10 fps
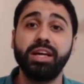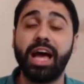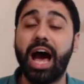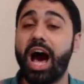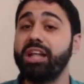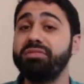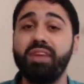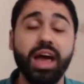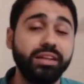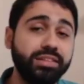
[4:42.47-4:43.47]

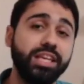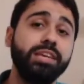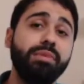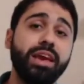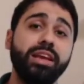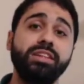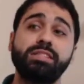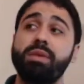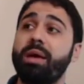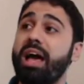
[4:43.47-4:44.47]
invalid emails, may
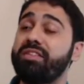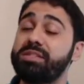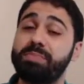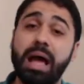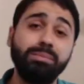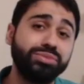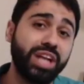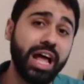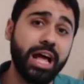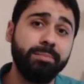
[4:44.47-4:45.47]
have spam
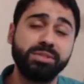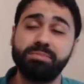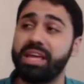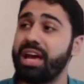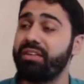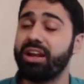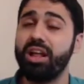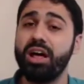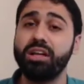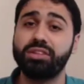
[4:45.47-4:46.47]
traps, may have a
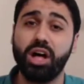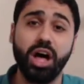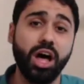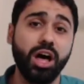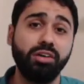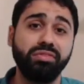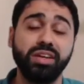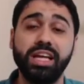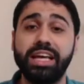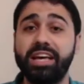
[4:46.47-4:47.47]
lot of
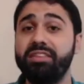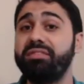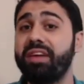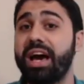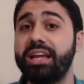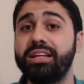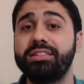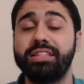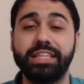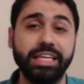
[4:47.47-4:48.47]

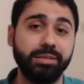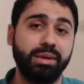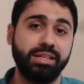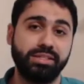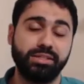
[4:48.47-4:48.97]
invalid emails.